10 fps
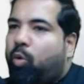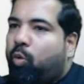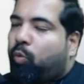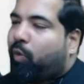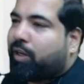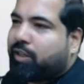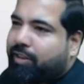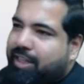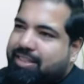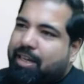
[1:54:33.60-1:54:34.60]
One of the
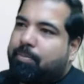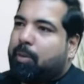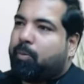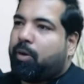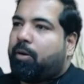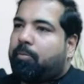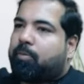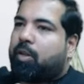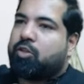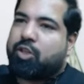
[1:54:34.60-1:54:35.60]
things that people
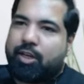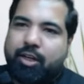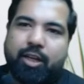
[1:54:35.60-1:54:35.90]
generally